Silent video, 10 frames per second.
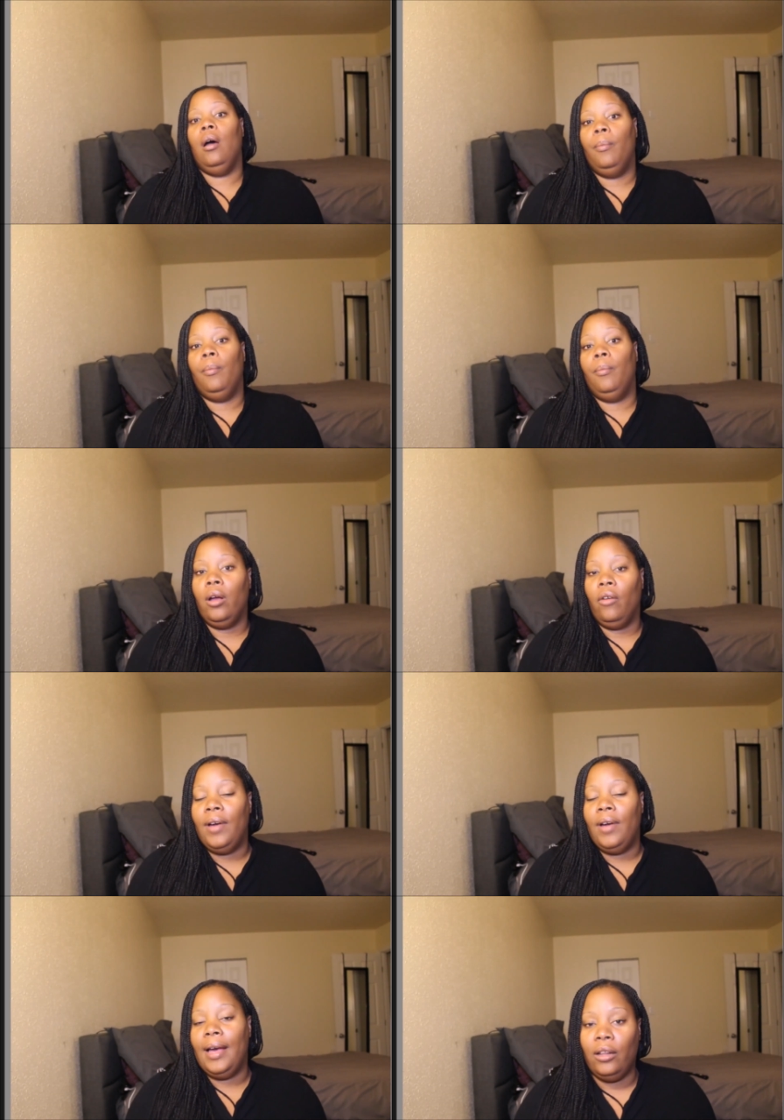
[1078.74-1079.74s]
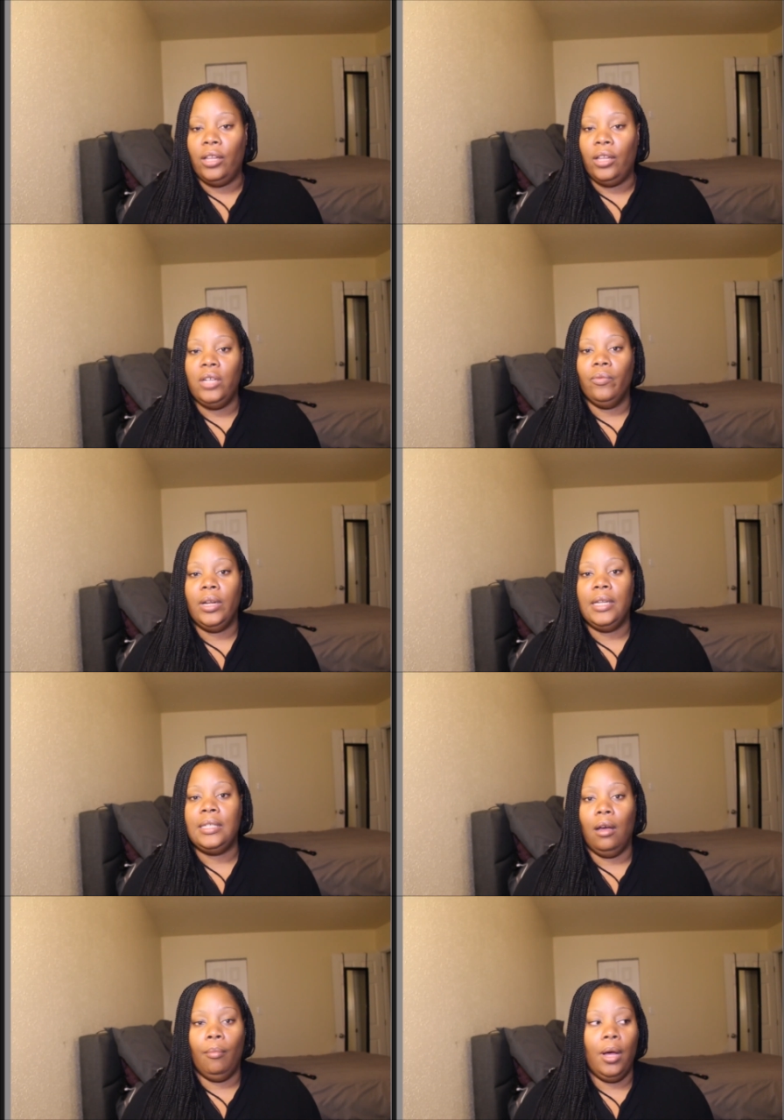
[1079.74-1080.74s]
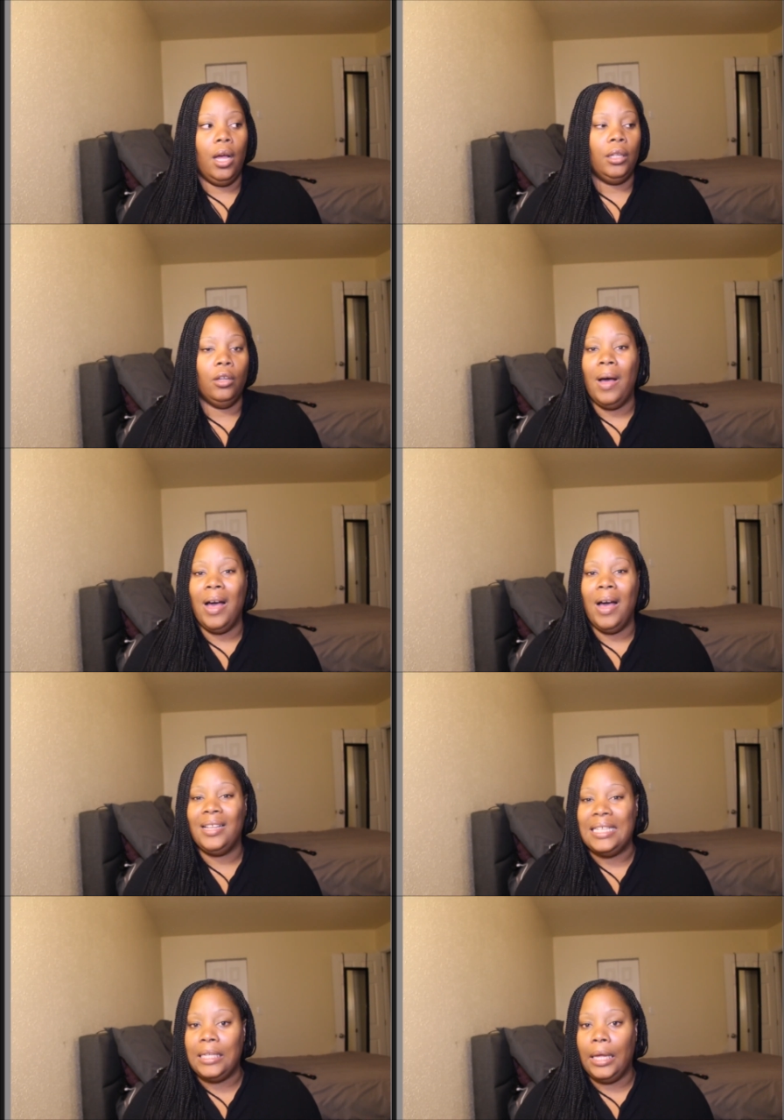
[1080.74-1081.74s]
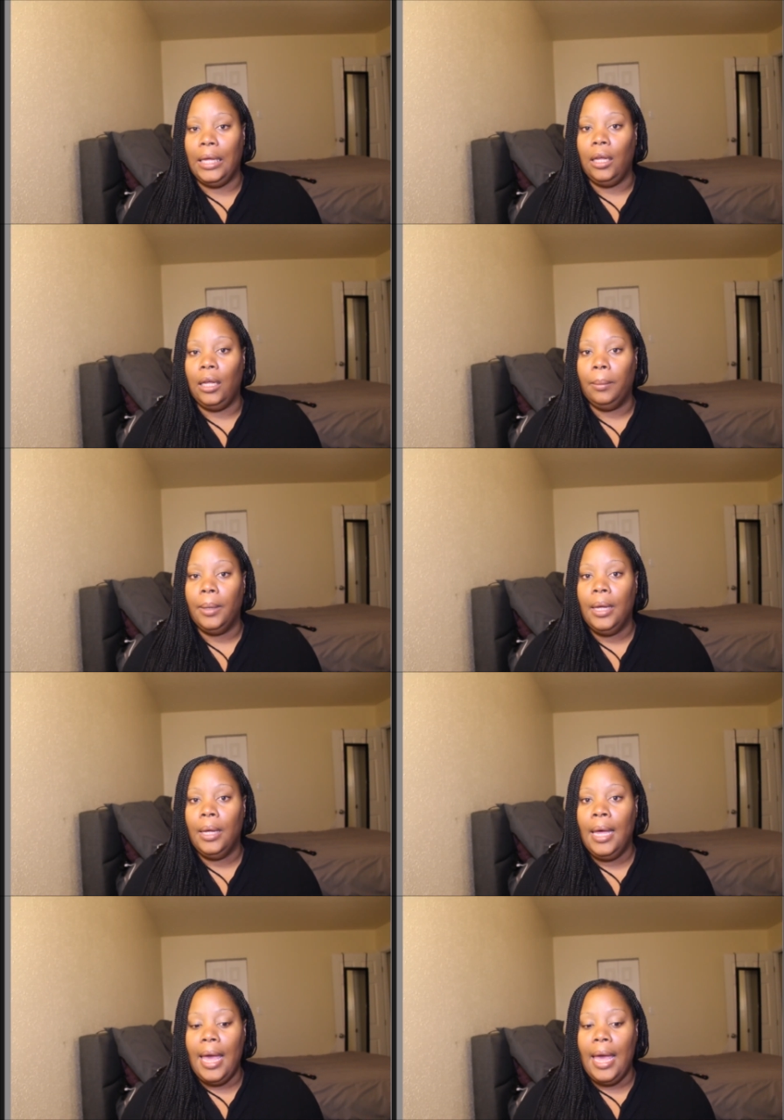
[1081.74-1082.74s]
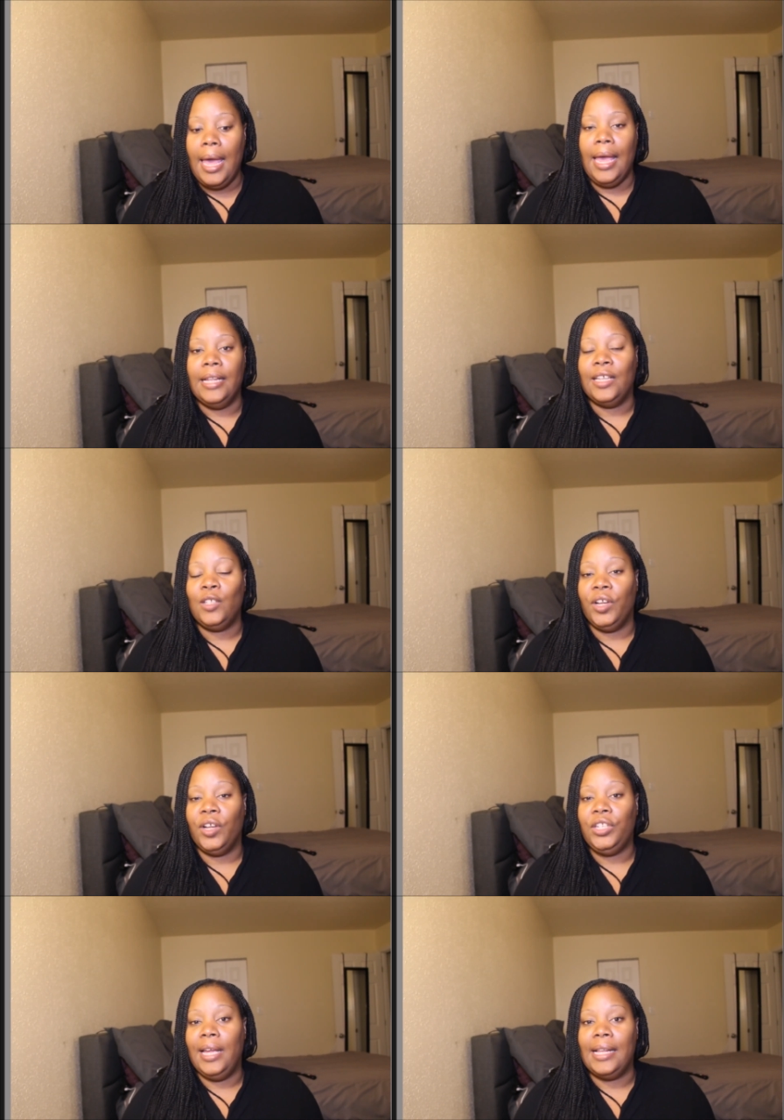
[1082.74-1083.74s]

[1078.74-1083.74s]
we gonna find out that she running some little Ponzi scheme, and that's why she got,